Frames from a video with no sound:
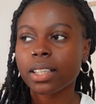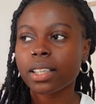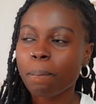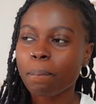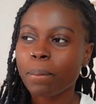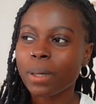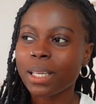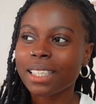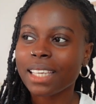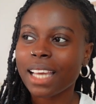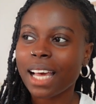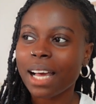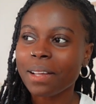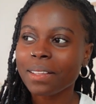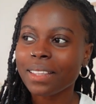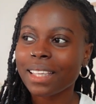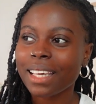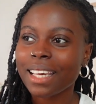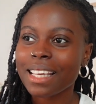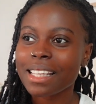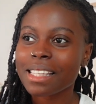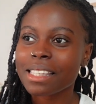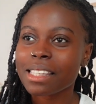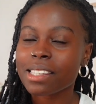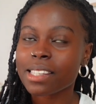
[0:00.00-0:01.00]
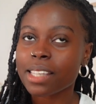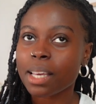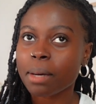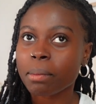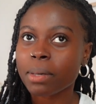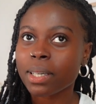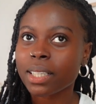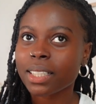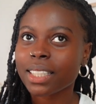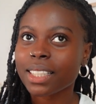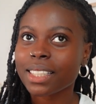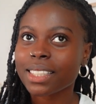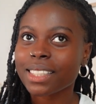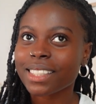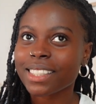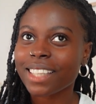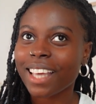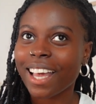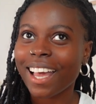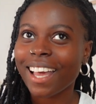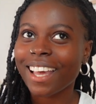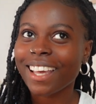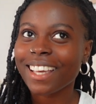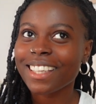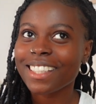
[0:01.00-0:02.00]
But now that it's summer, the
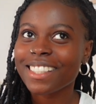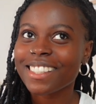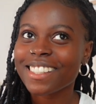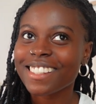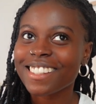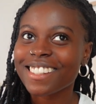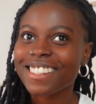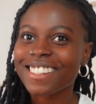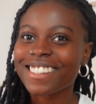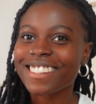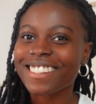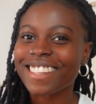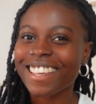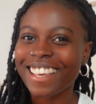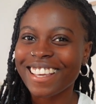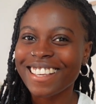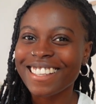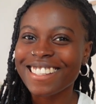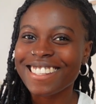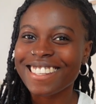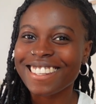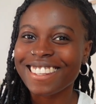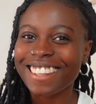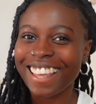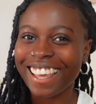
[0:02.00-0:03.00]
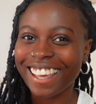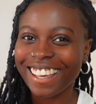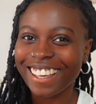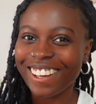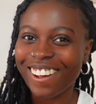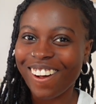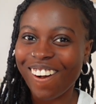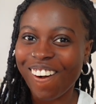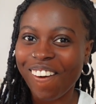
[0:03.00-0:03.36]
sky just stays light